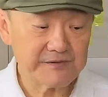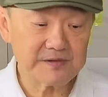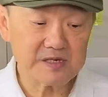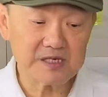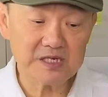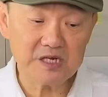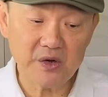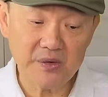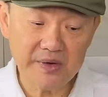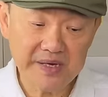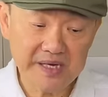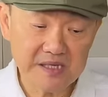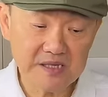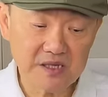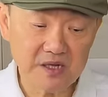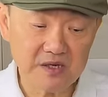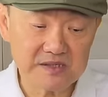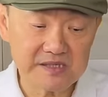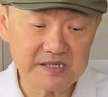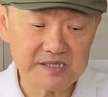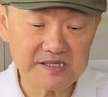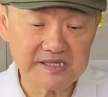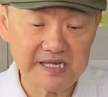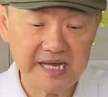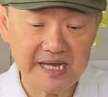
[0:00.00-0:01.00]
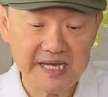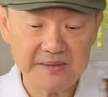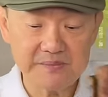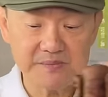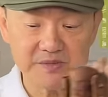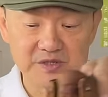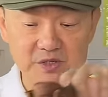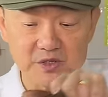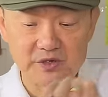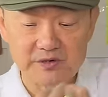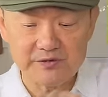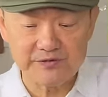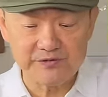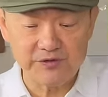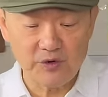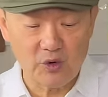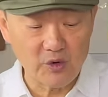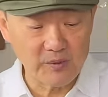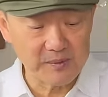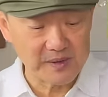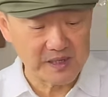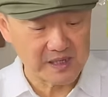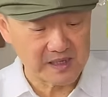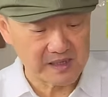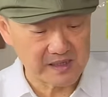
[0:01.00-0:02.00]
Going along the same sort of
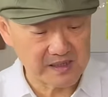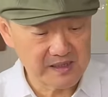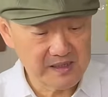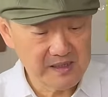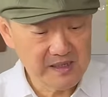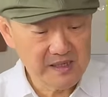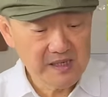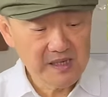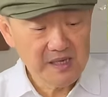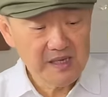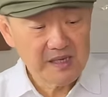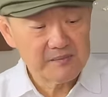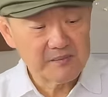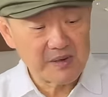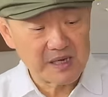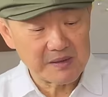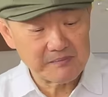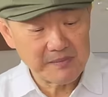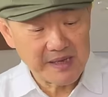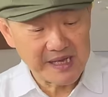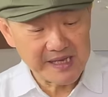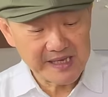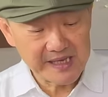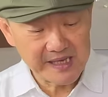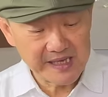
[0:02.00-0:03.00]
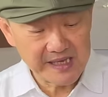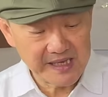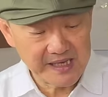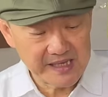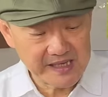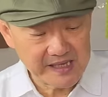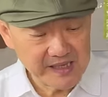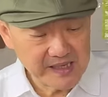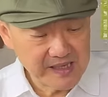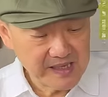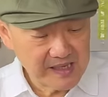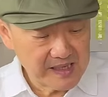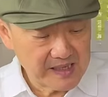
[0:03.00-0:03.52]
formula, but making it,